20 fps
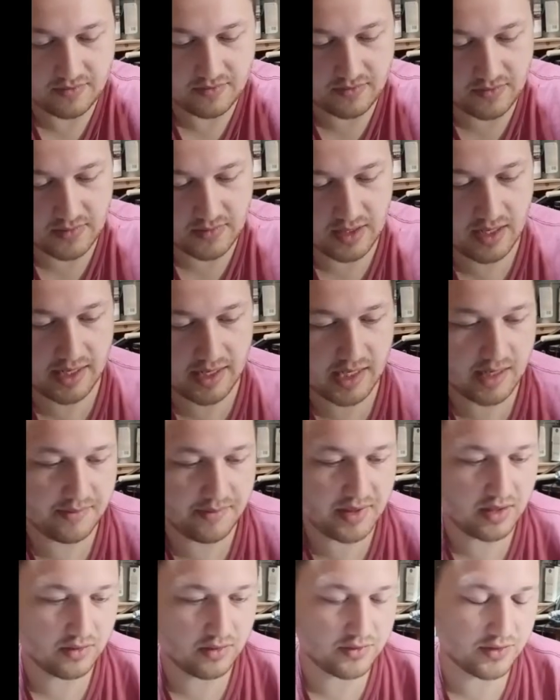I got a big
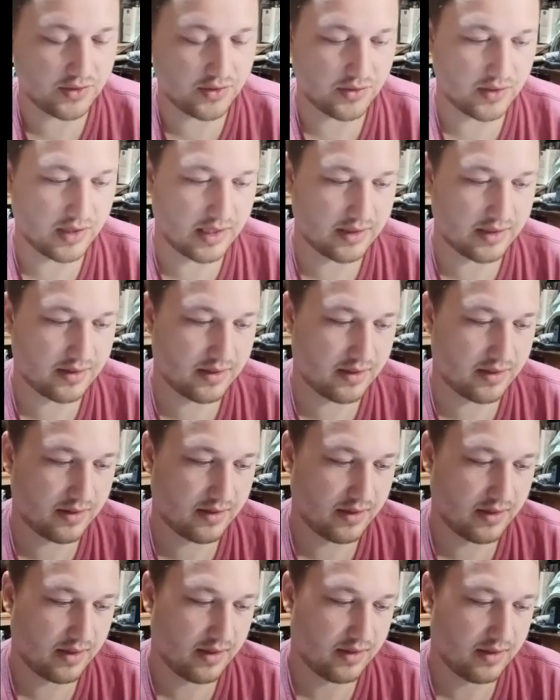old to-do list.
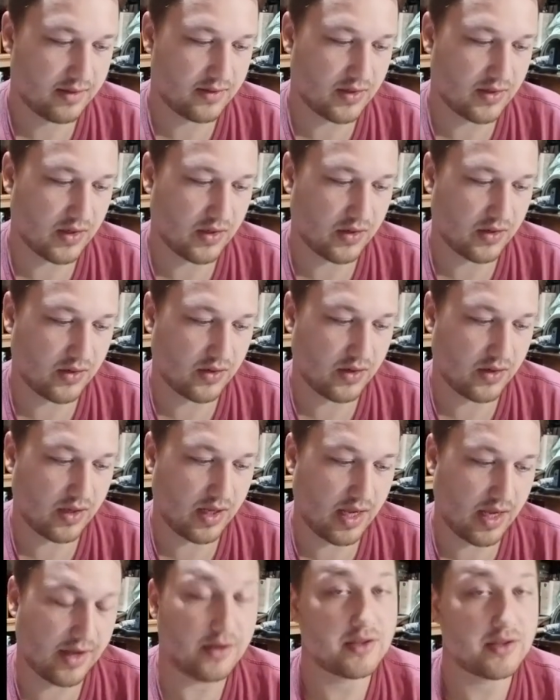So
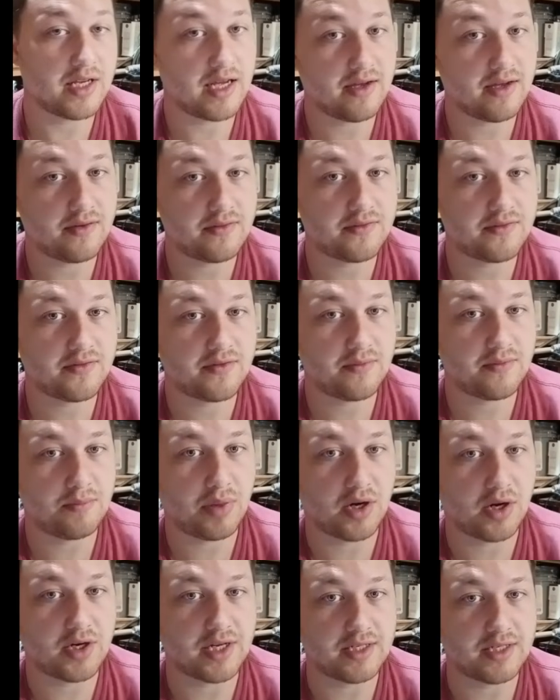I also have
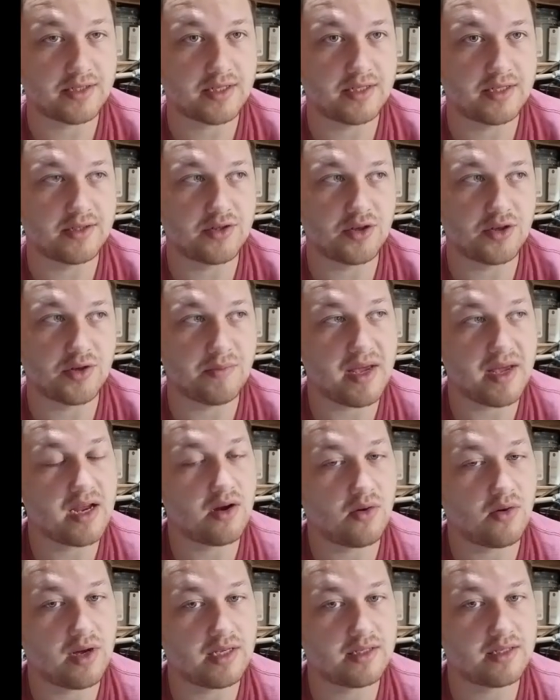parties, because you can make a
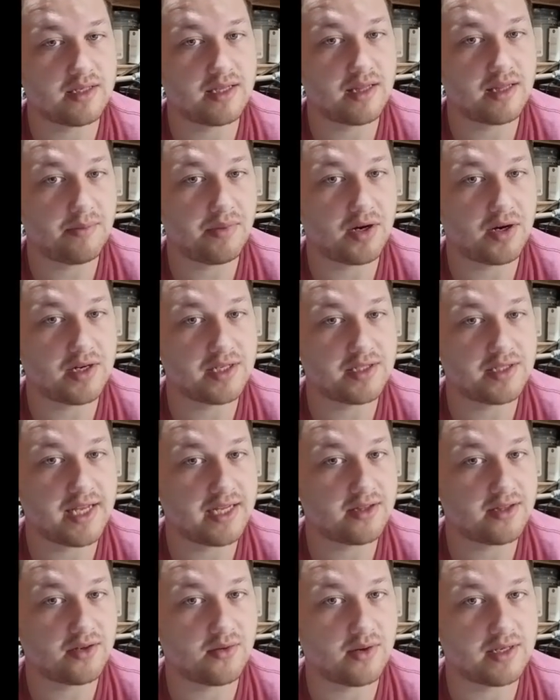quest and then the parties take
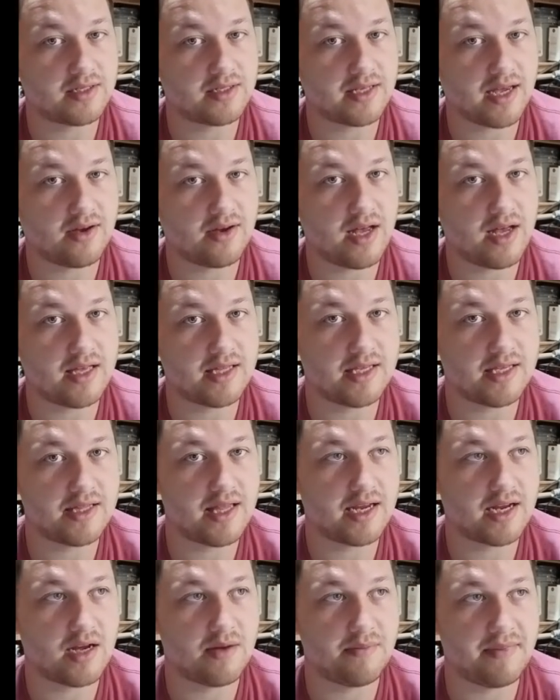the quest out and then they
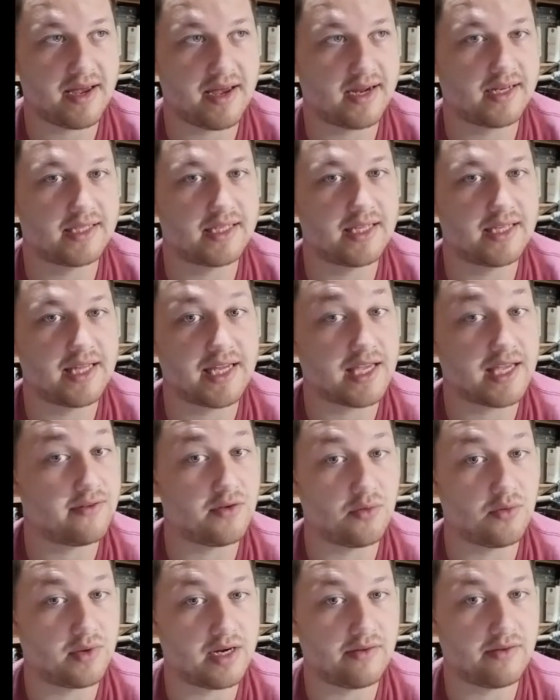come back and then they give you
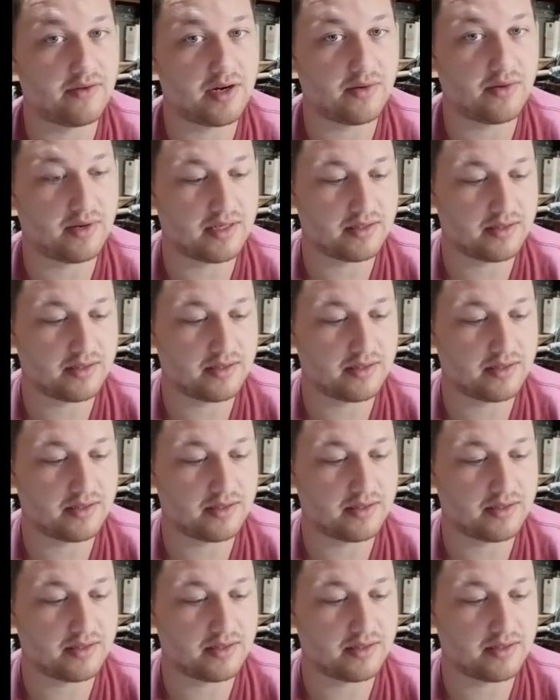whatever it was.